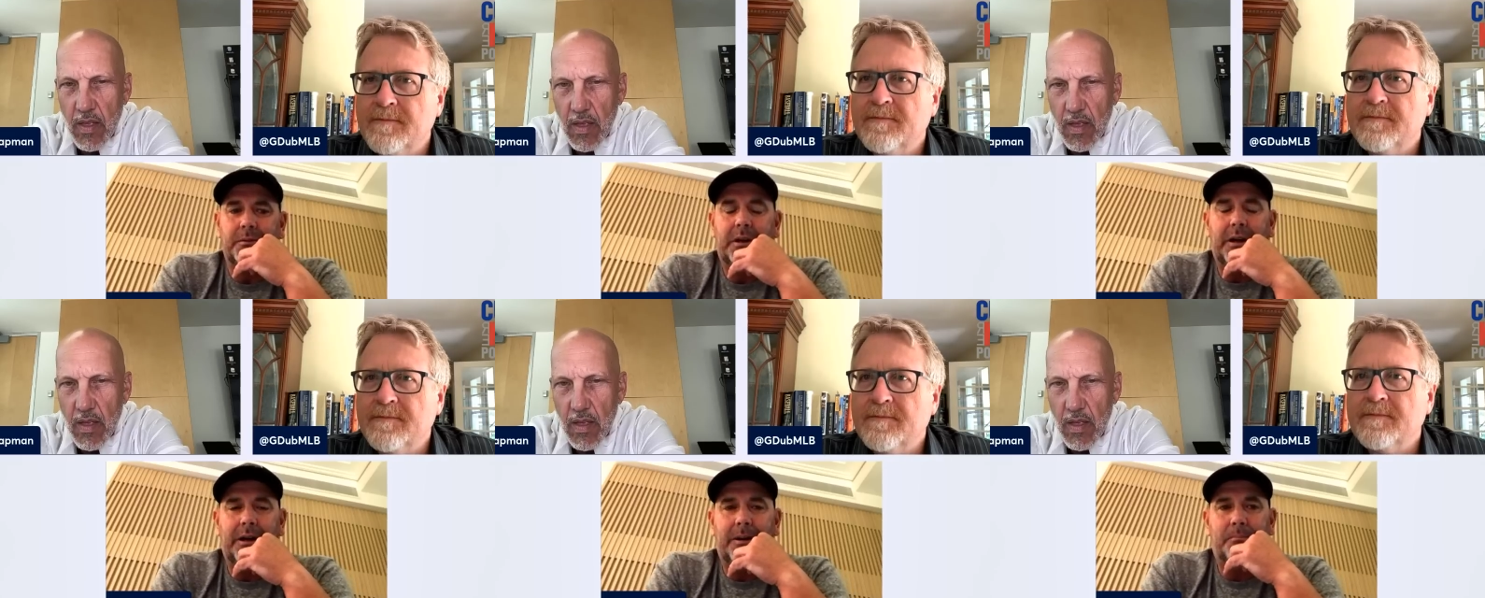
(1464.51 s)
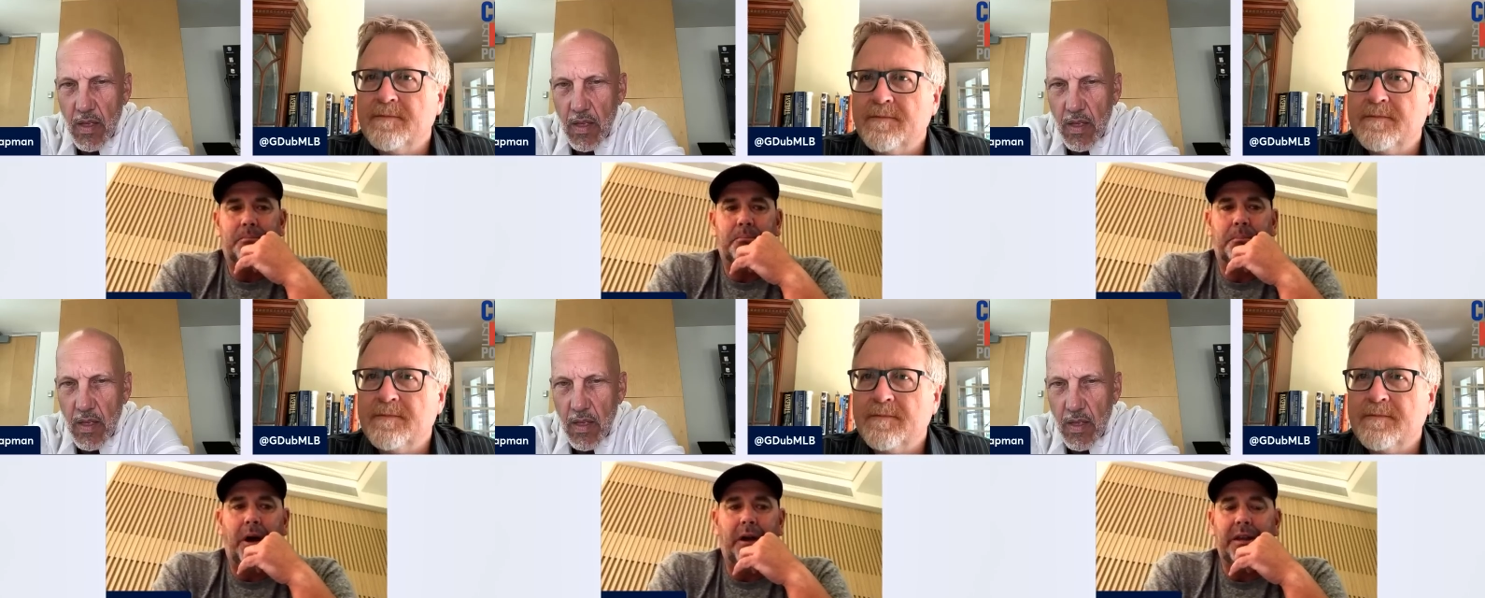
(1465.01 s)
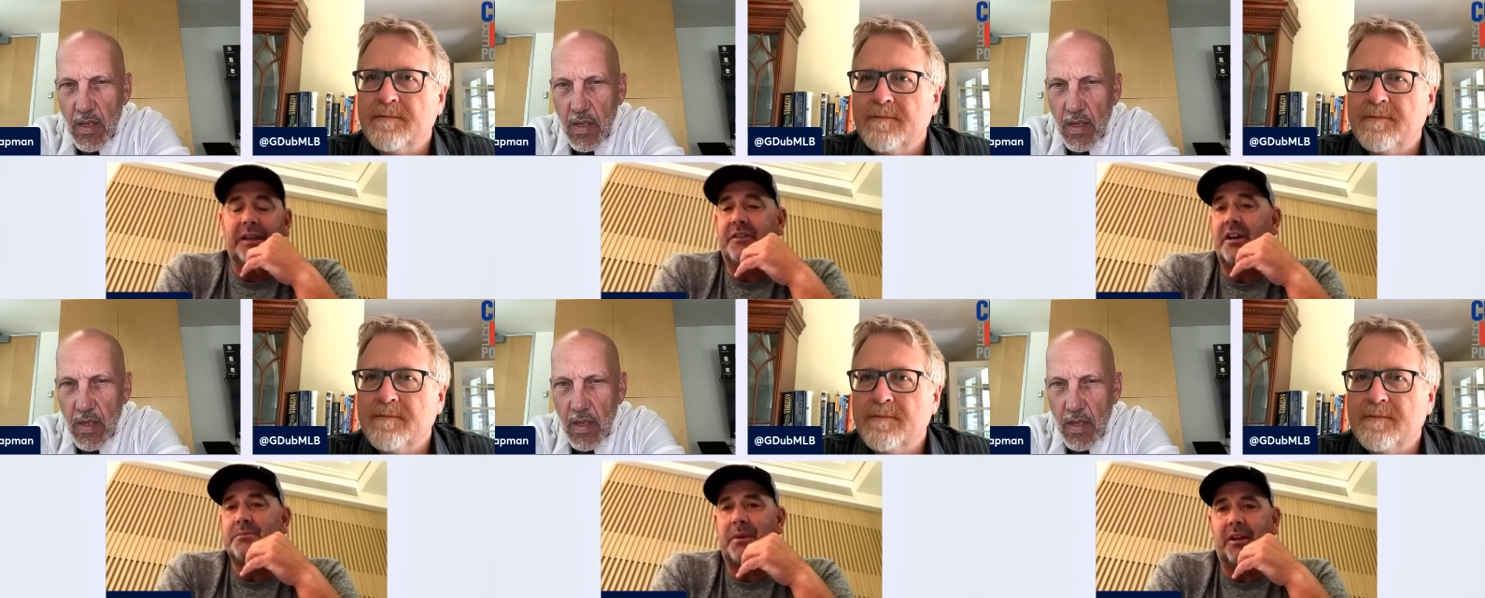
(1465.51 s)
Speaker 1: Uh, but it
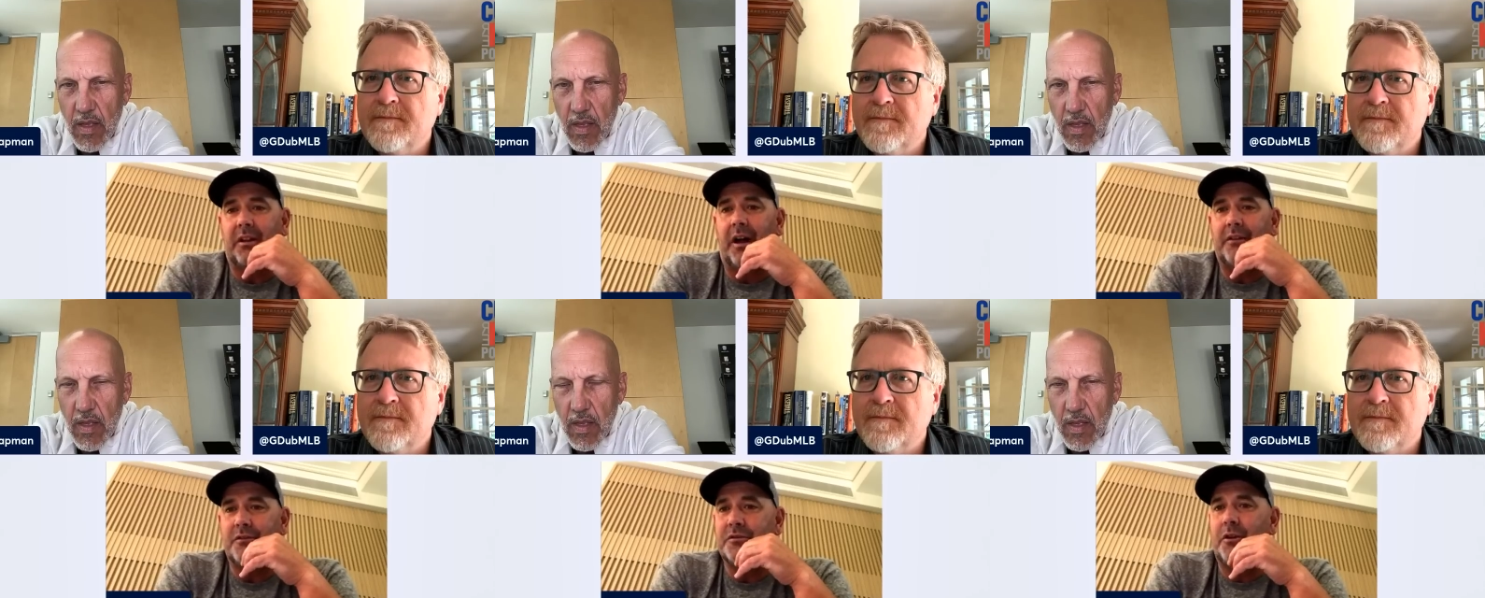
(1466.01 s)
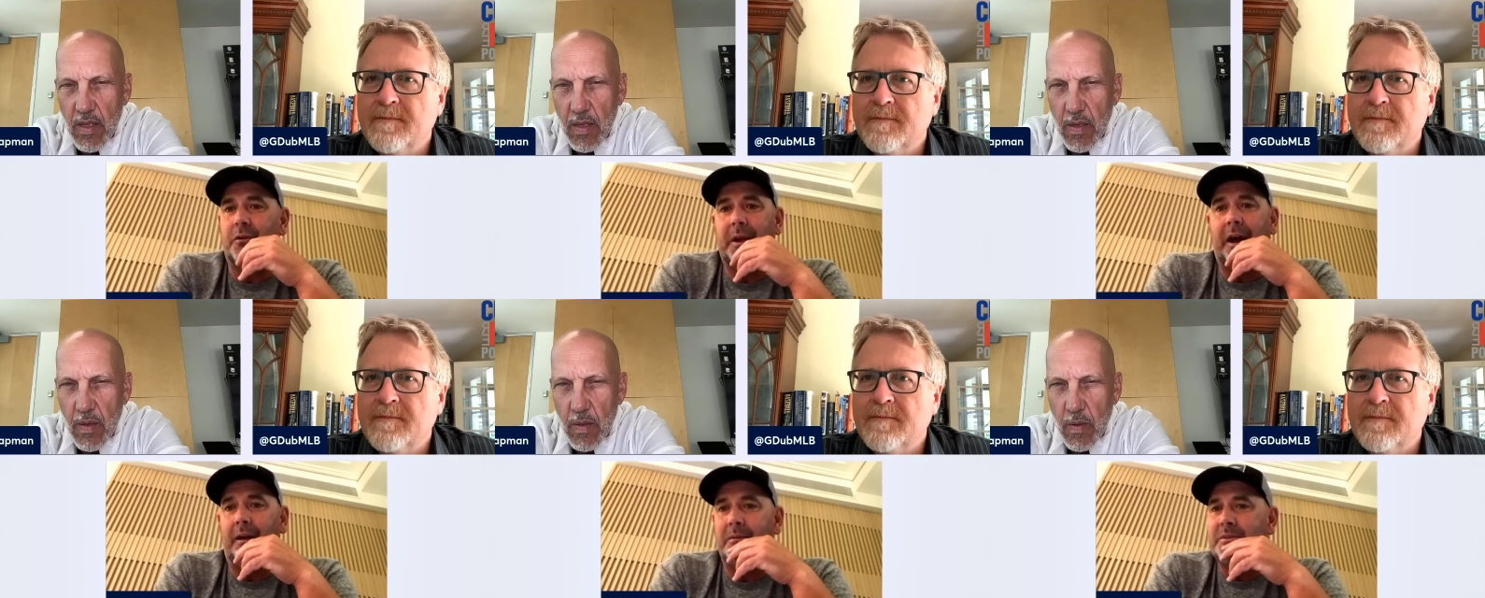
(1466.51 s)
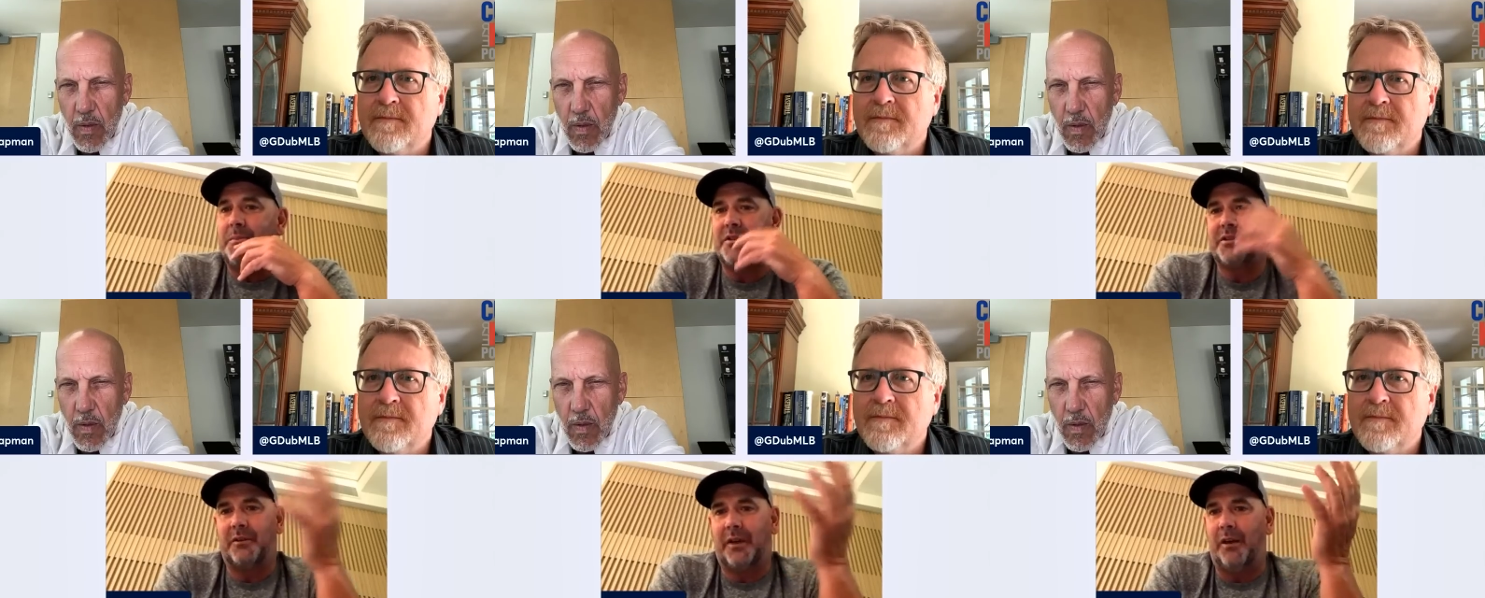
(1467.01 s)
does mean a lot. There's no doubt. I mean,
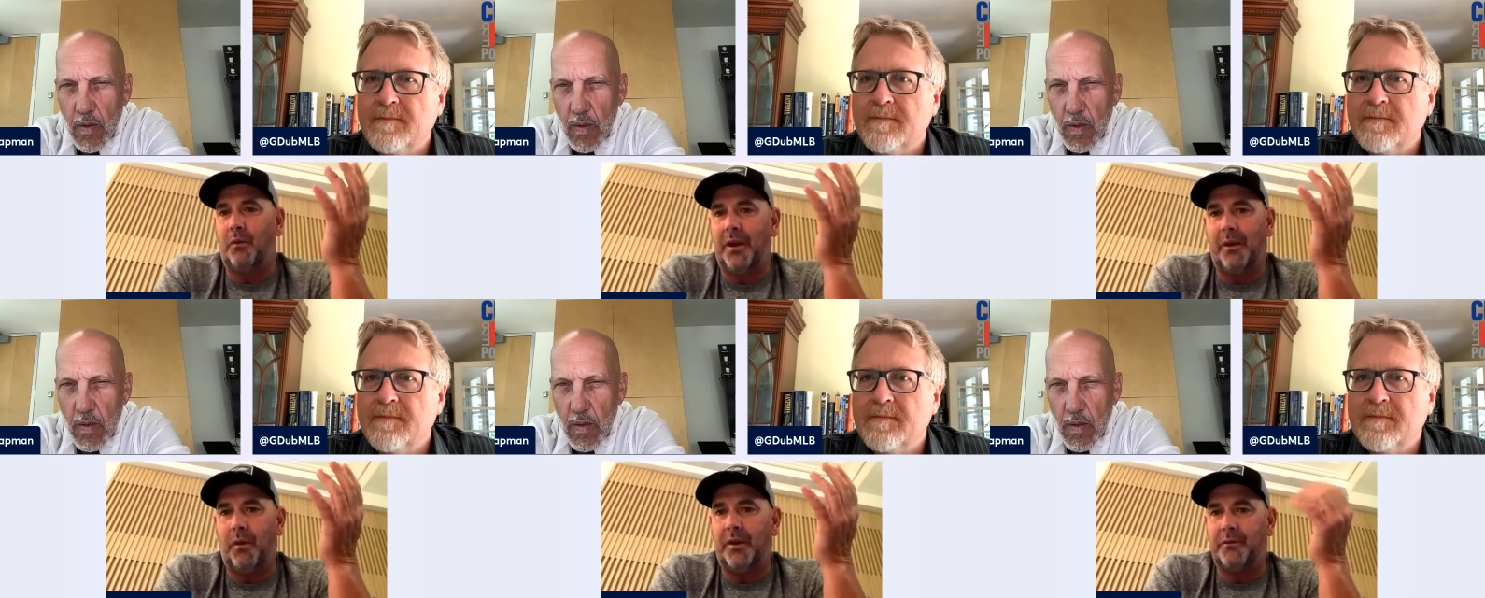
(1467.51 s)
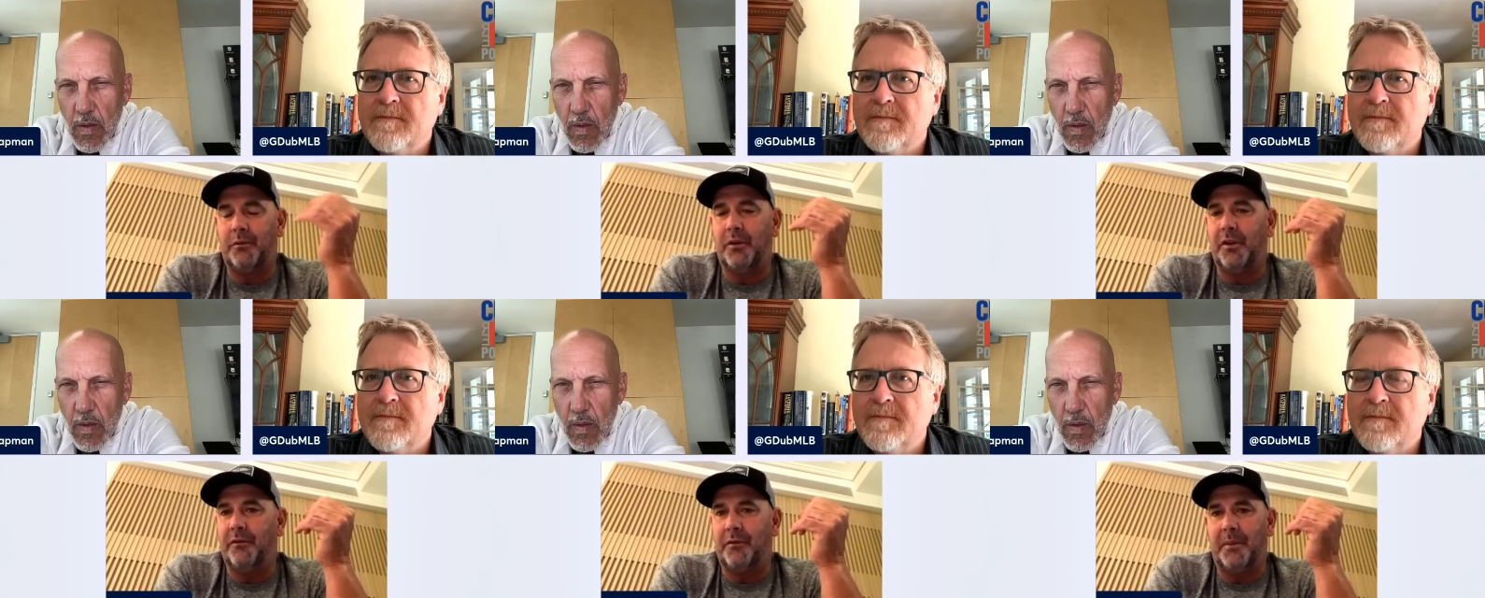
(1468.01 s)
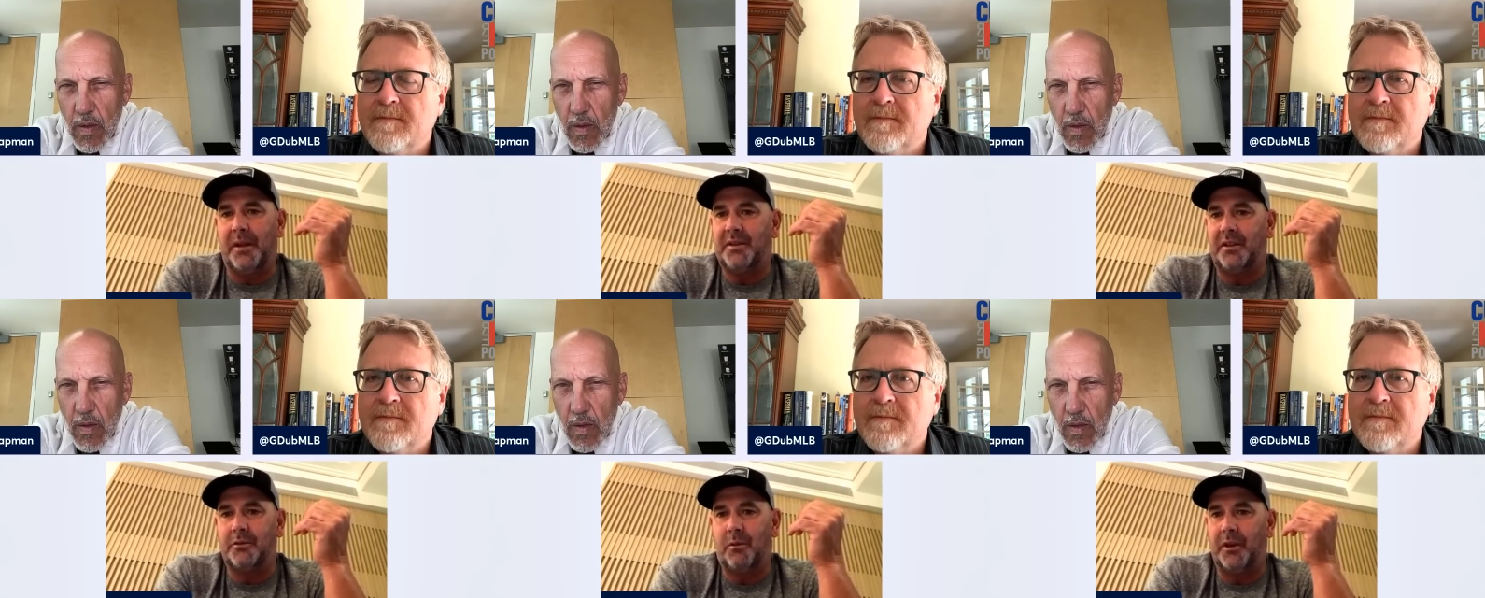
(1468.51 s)
especially kind of what I went through here from
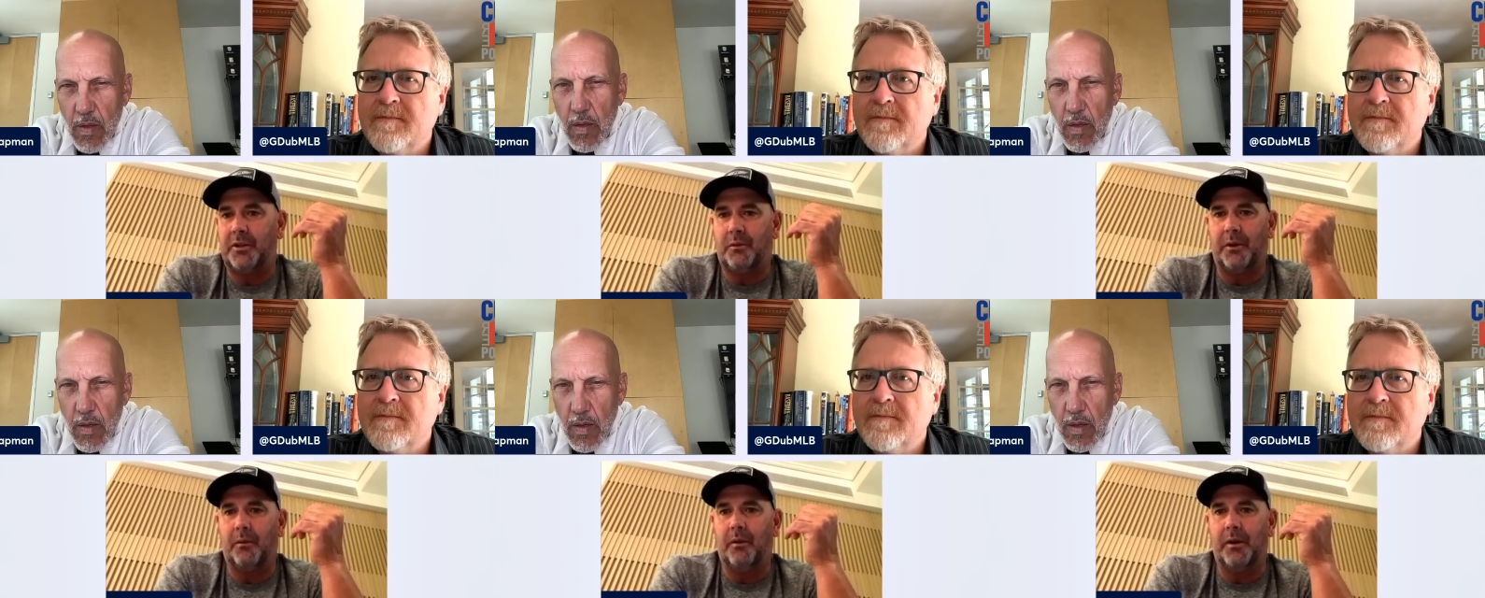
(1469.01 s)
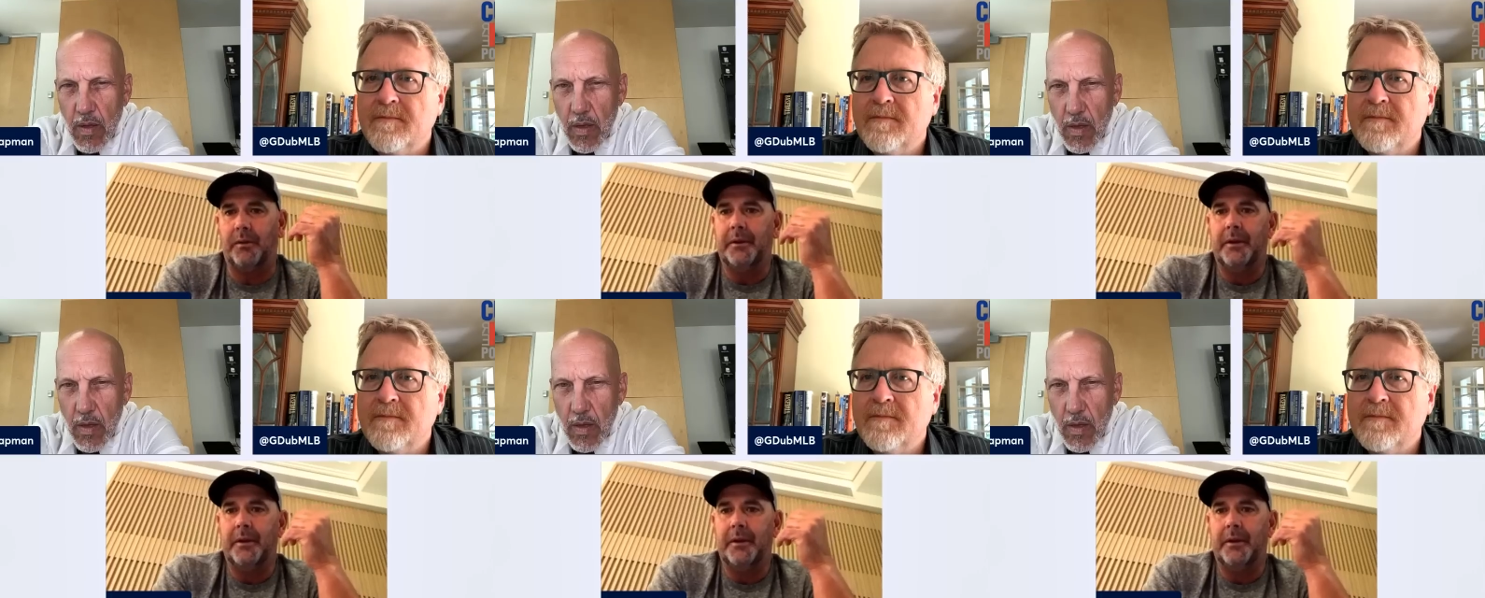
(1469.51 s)
19, 20, 21.